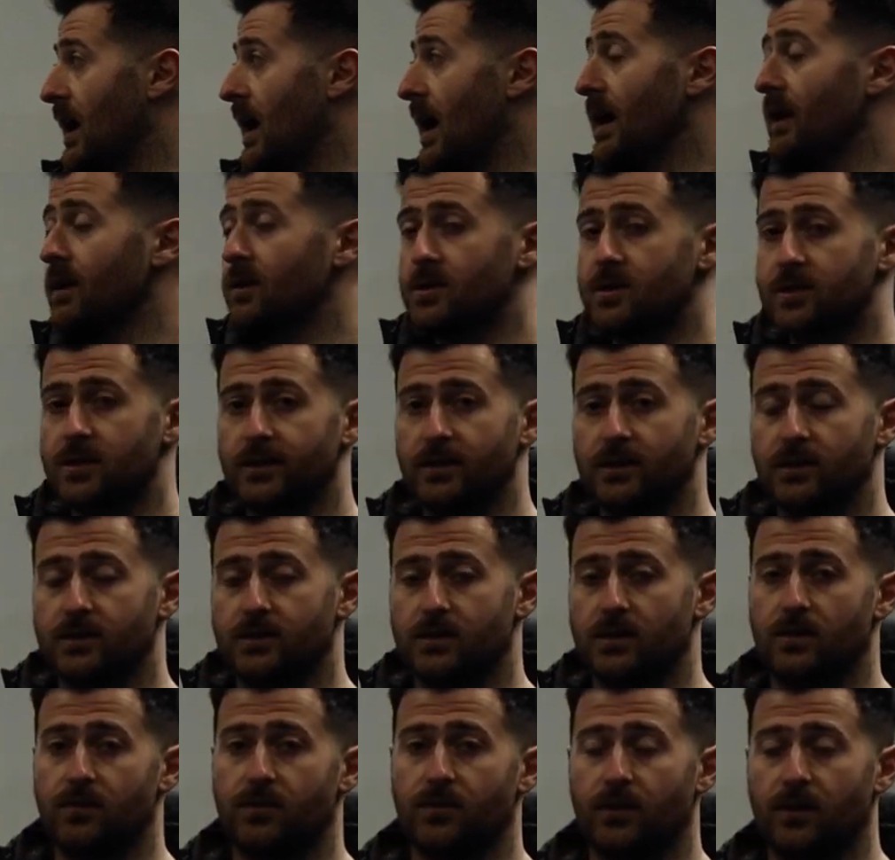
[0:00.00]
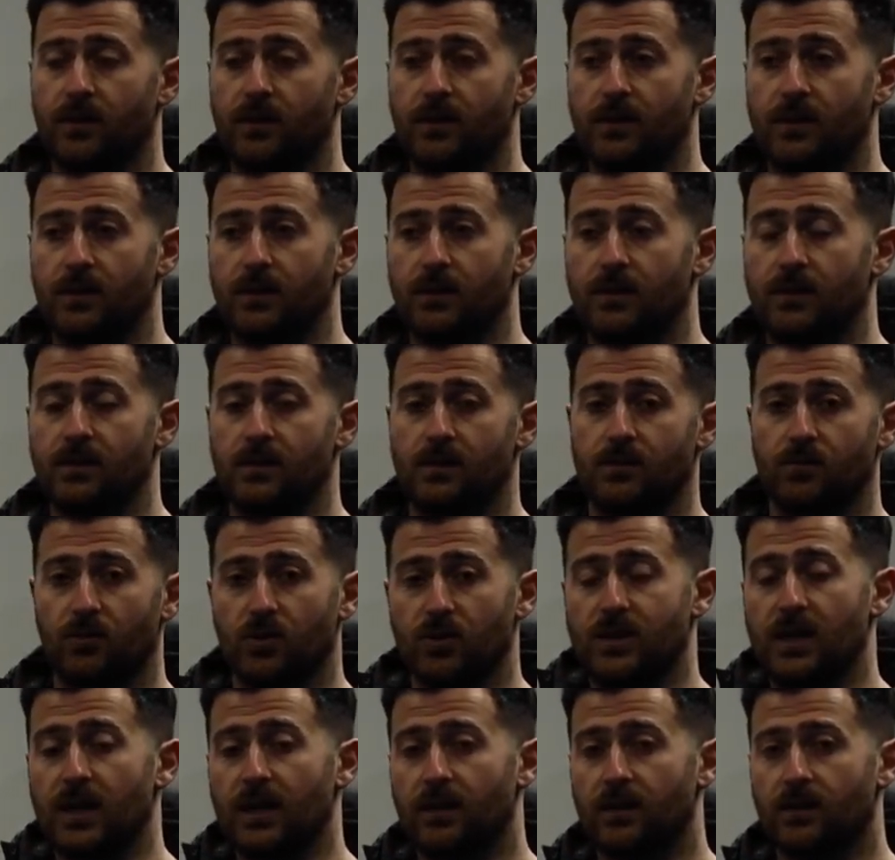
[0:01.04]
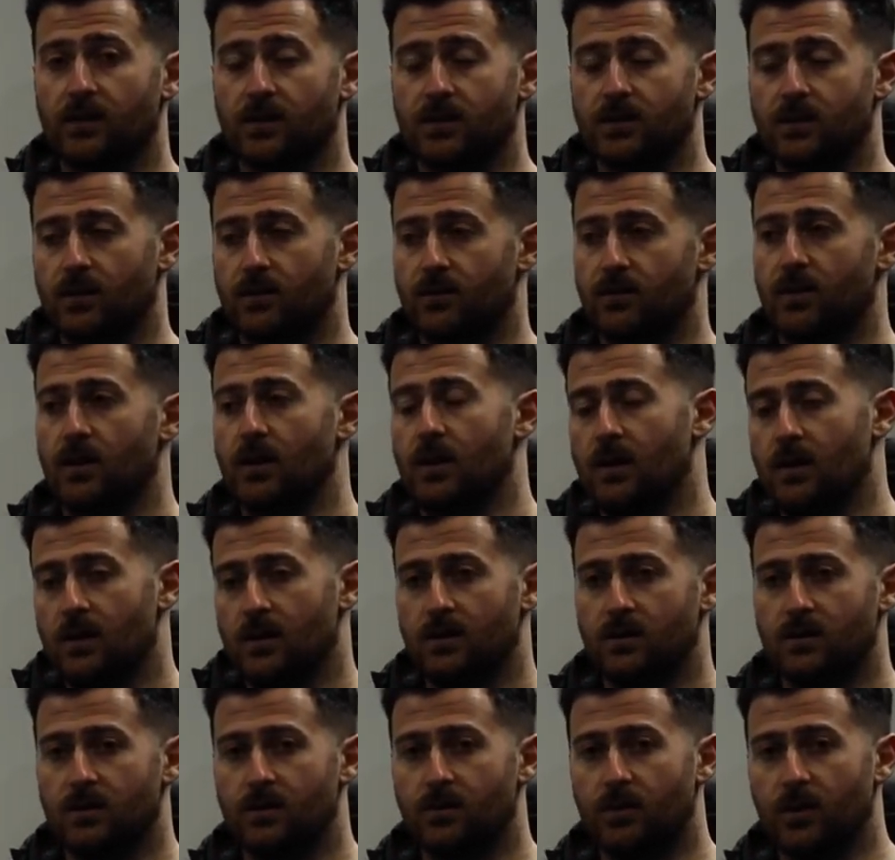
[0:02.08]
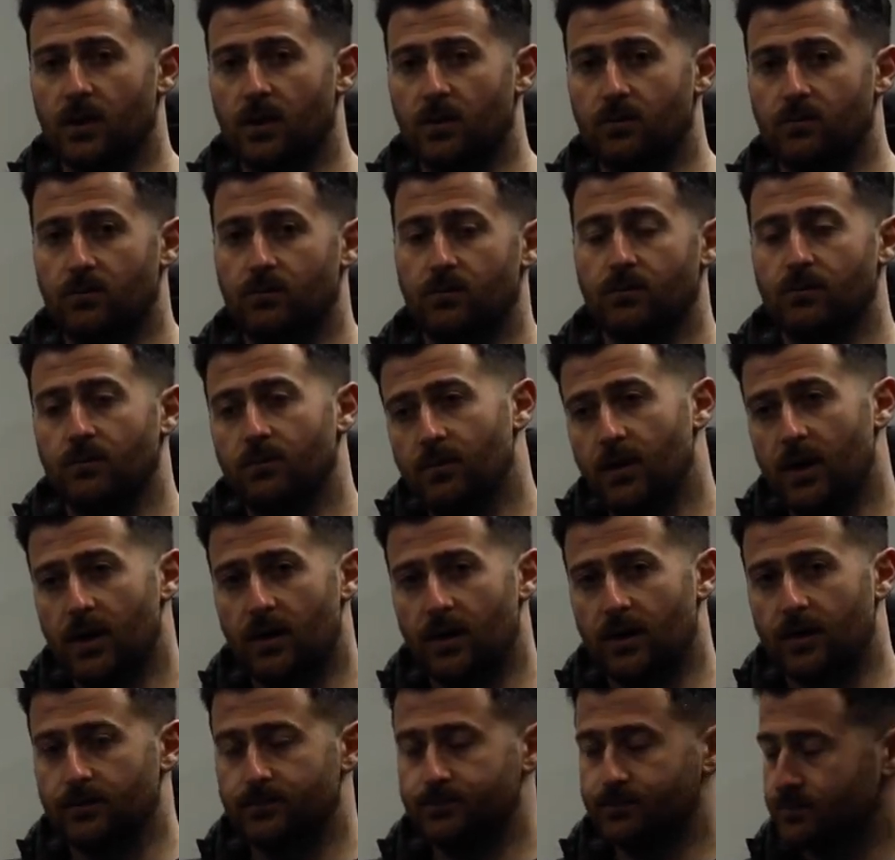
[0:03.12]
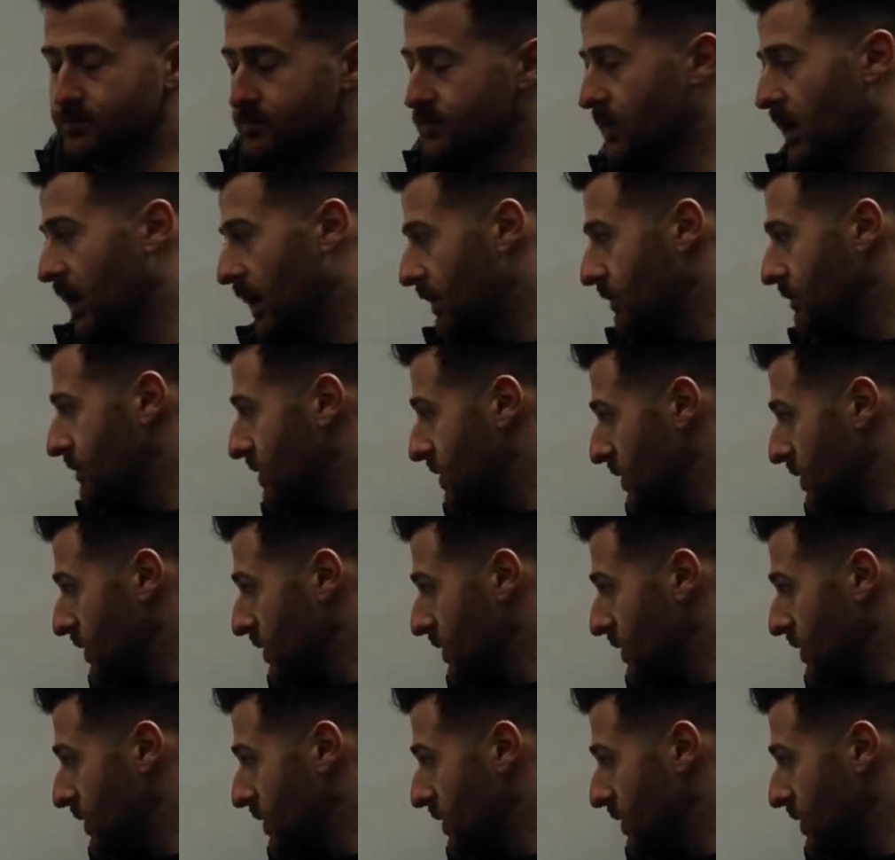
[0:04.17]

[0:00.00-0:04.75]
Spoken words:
higher skill stuff and these more technical stuff to become better at it.